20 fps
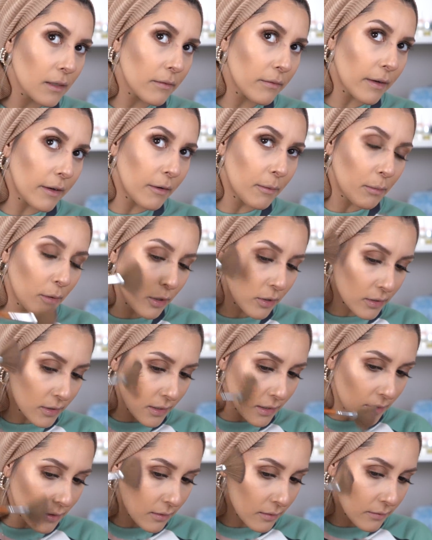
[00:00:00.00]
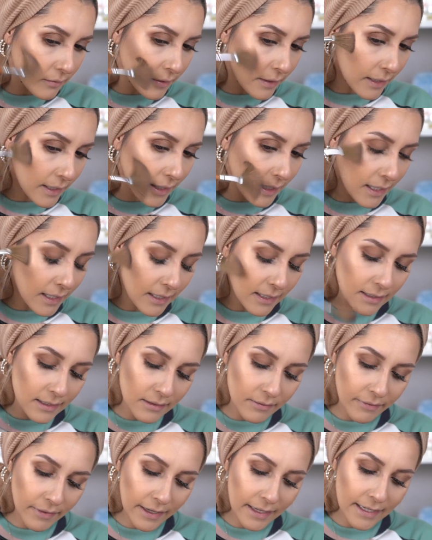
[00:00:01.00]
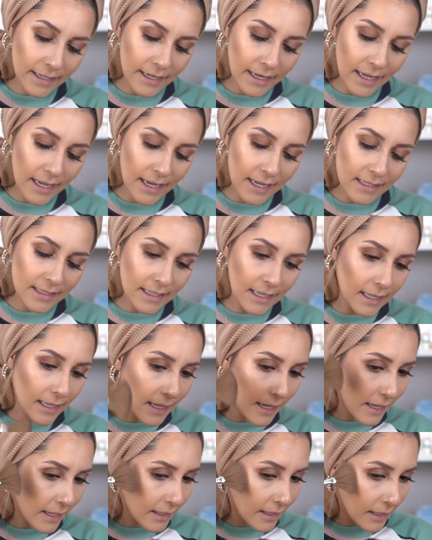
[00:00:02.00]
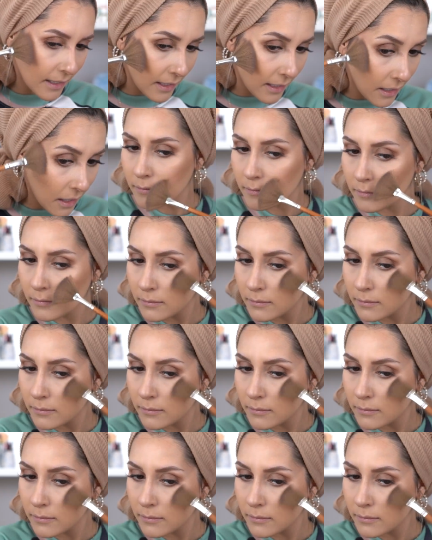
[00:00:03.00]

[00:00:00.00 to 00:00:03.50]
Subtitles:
Very bronzy, very nice, I like it.